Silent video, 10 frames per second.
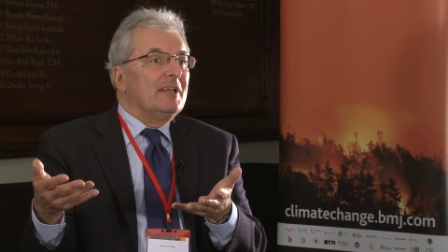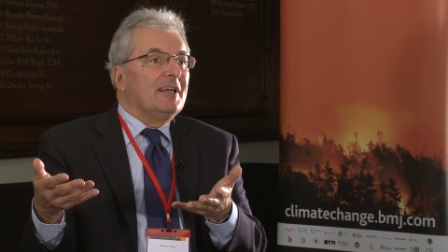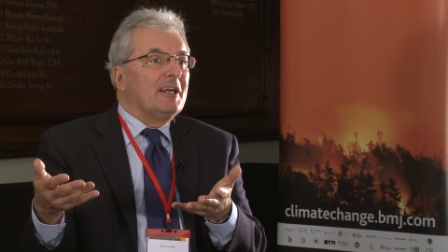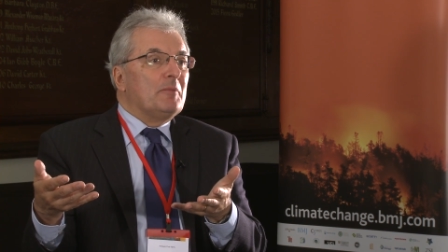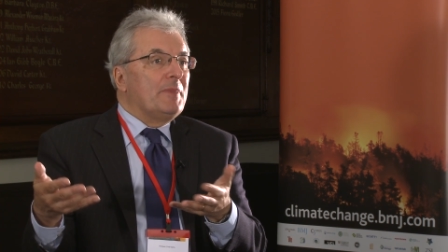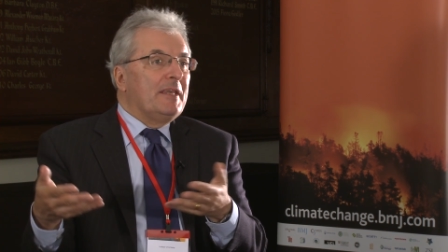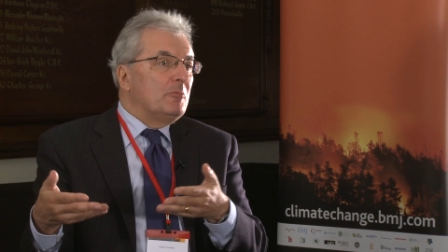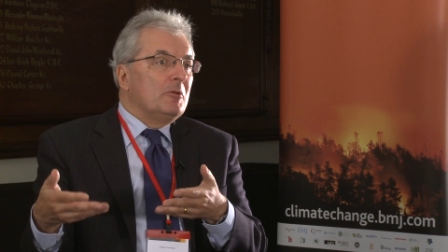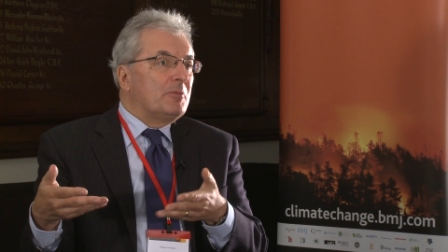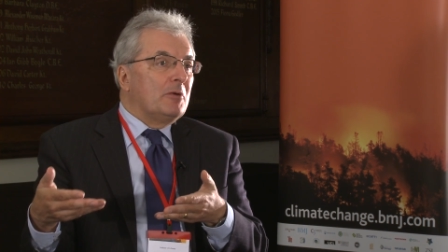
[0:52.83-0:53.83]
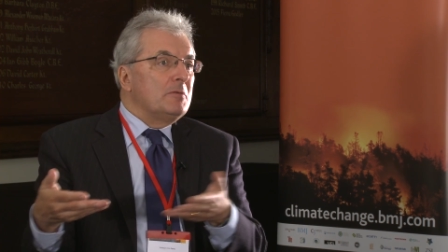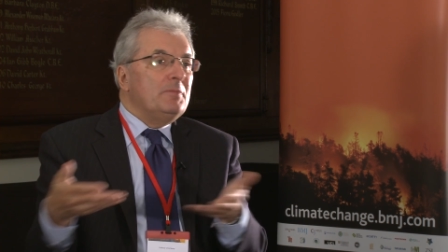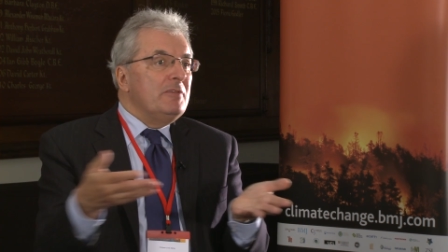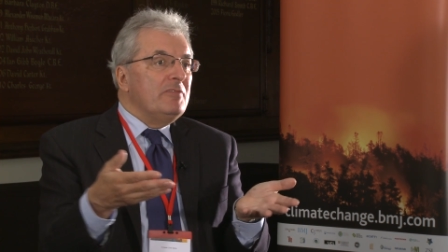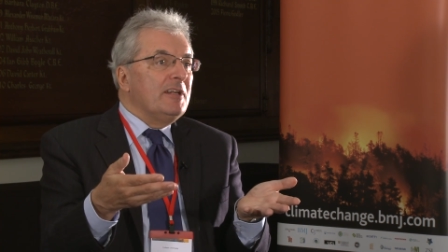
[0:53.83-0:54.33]
Um, it will
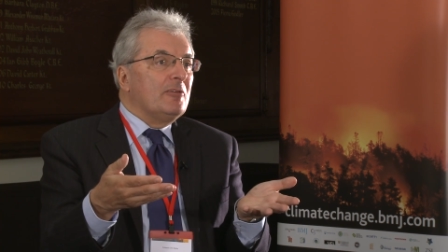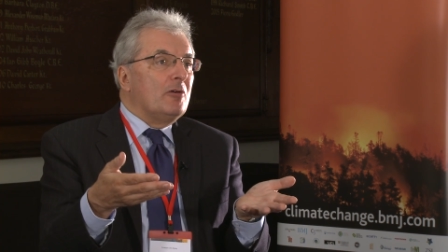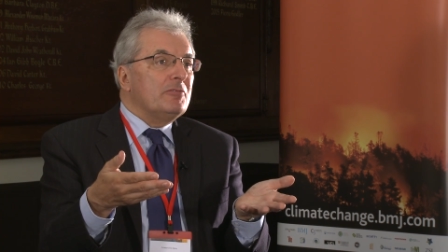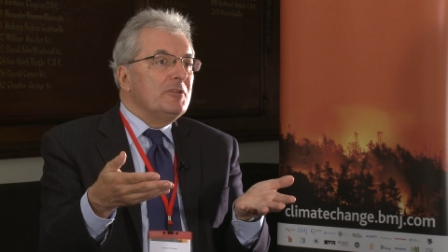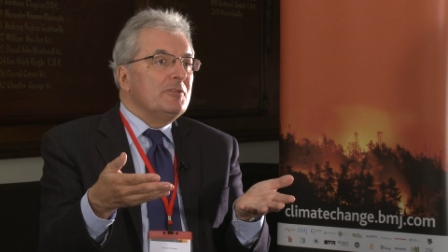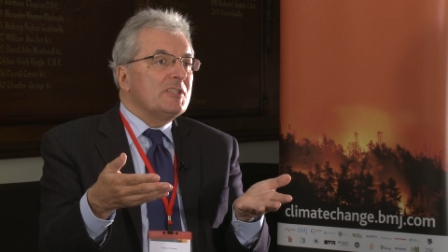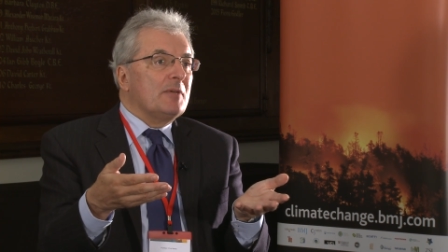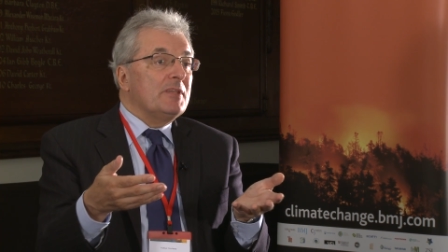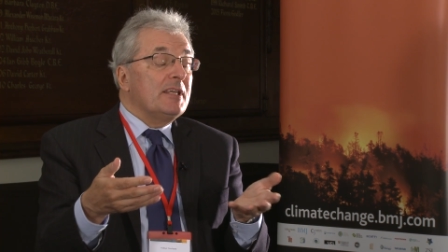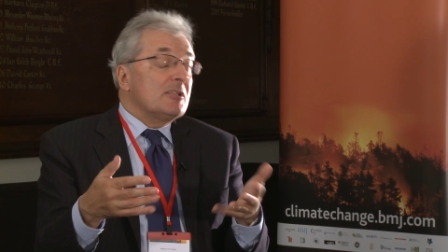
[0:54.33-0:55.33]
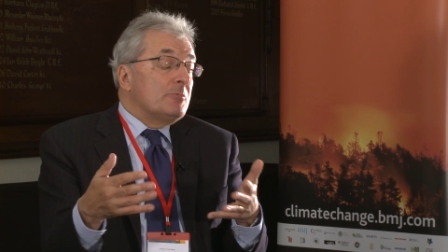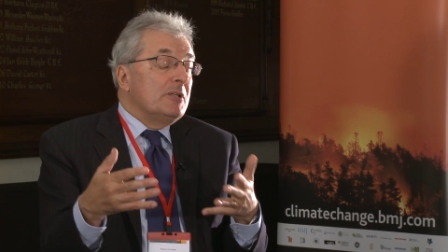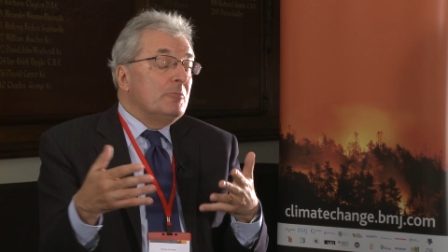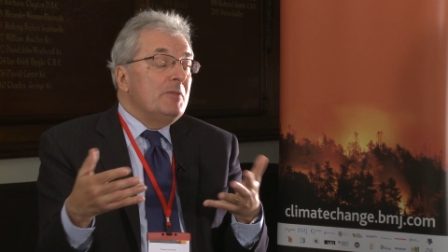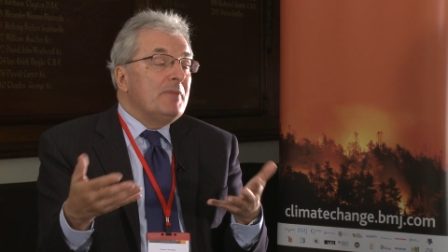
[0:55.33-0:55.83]
probably veer off and do something else.
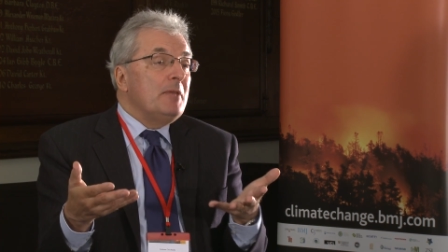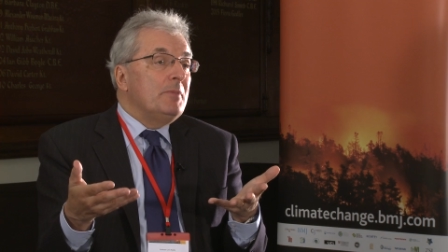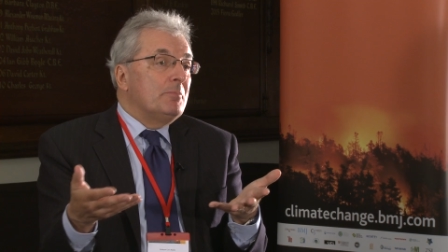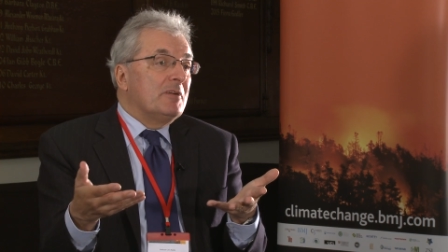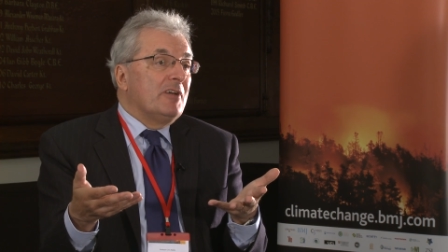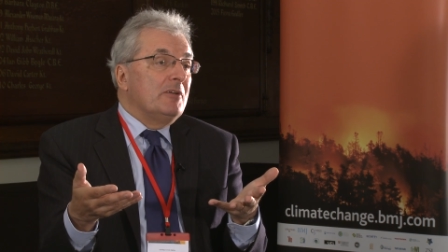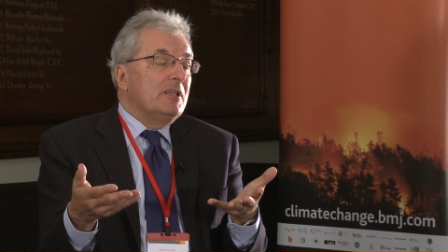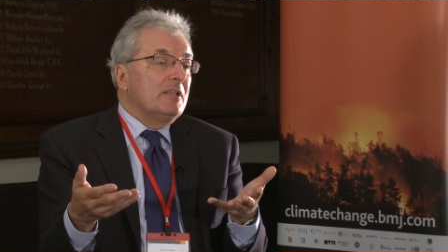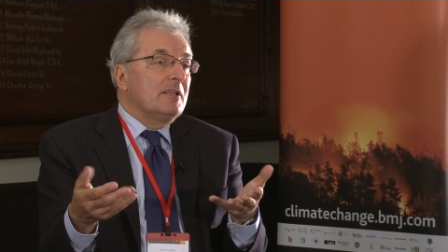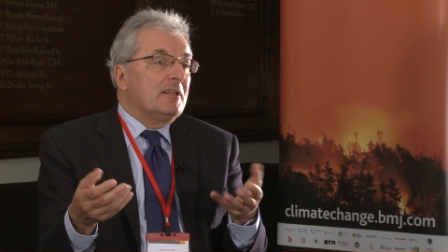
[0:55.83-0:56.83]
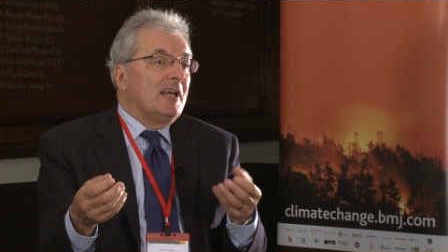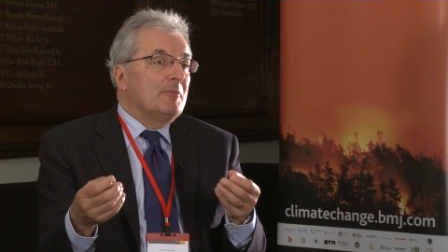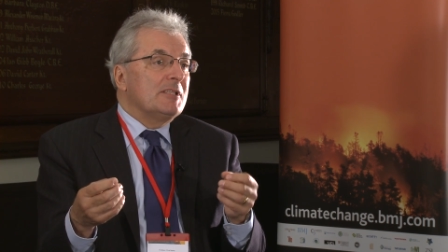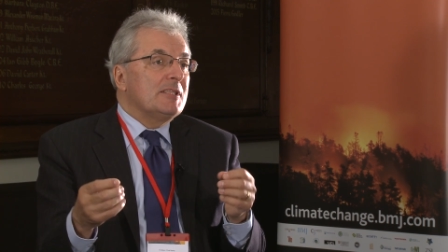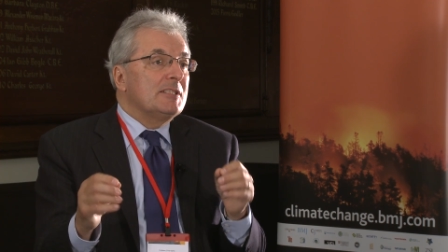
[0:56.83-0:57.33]
We, we may be provoking the
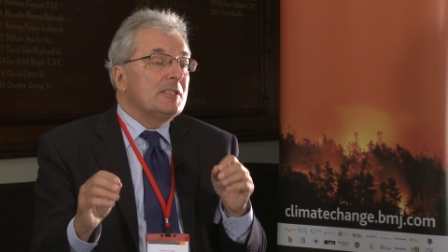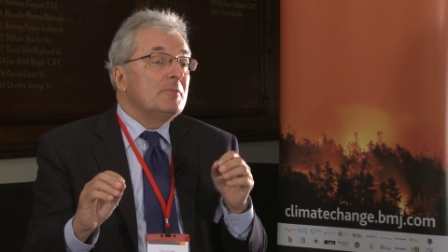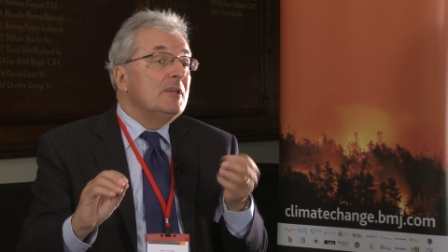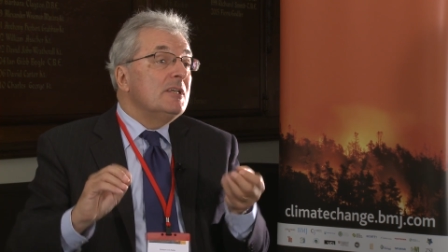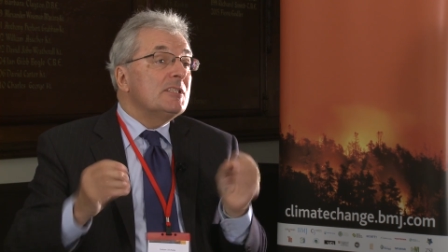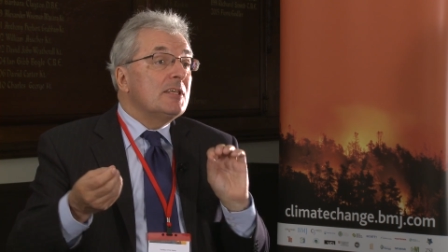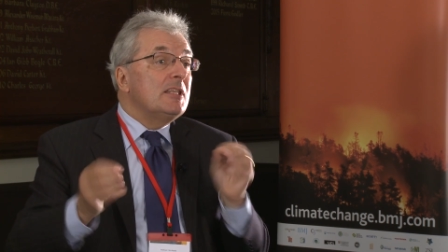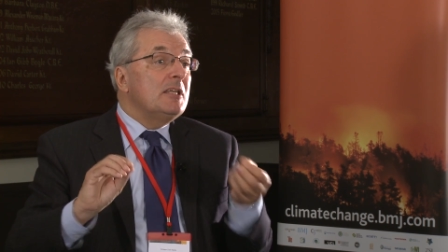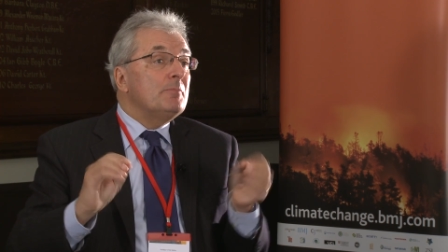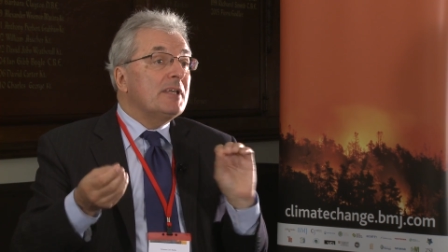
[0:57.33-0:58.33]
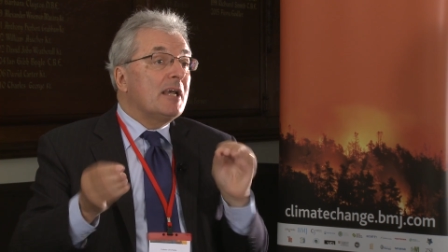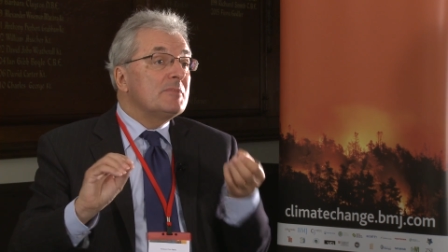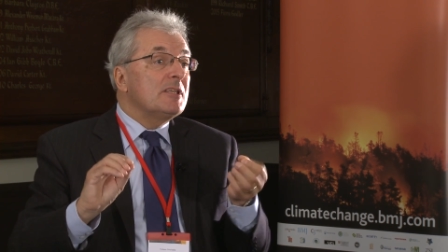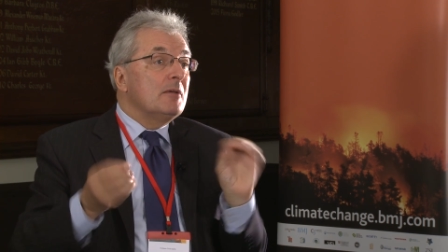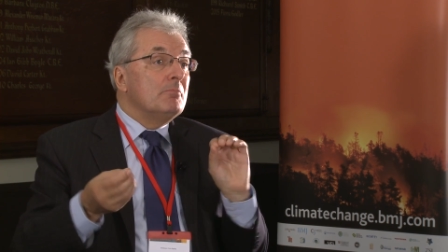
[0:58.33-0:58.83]
climate system so that it
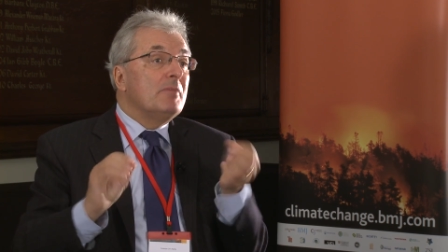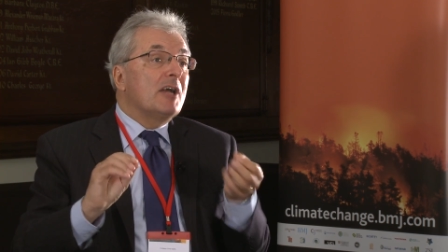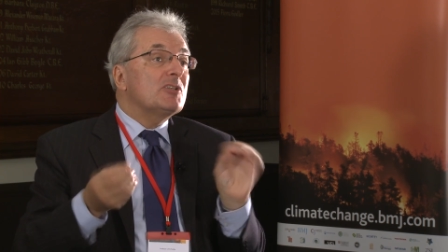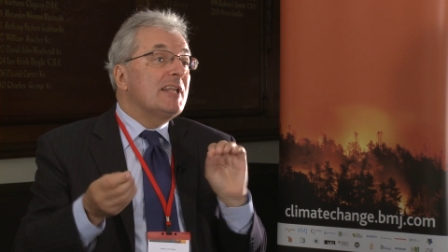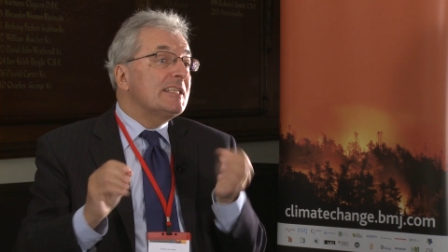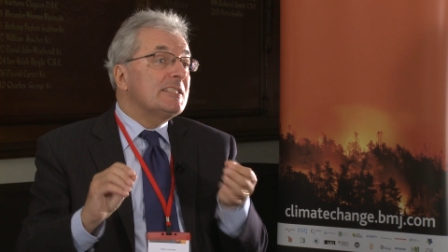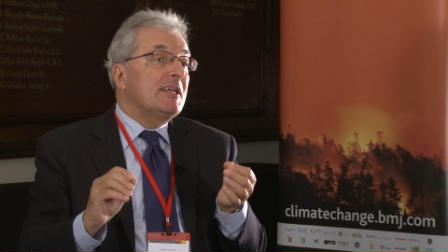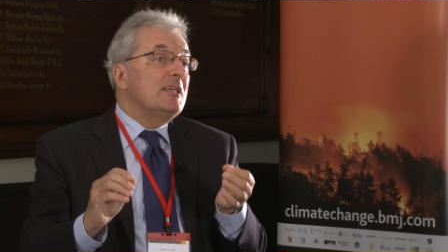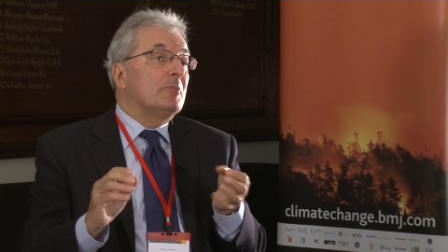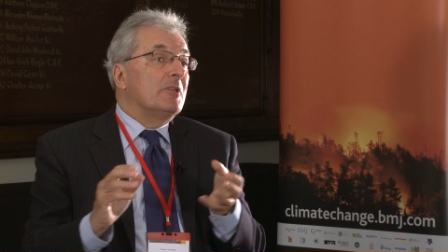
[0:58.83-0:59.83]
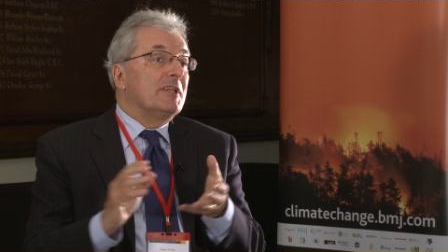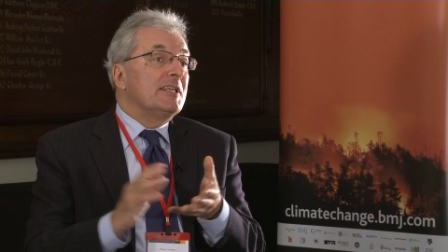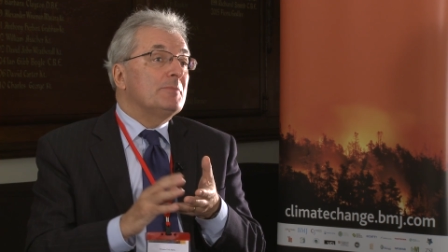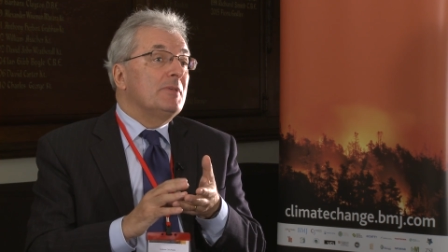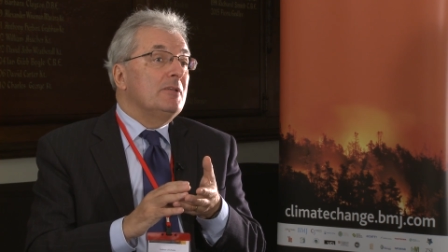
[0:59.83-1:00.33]
becomes much less stable than
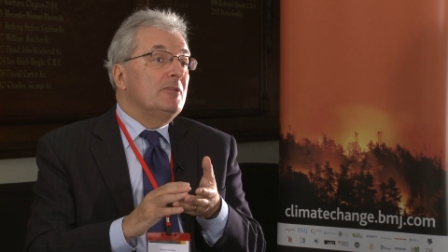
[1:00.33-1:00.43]
it's been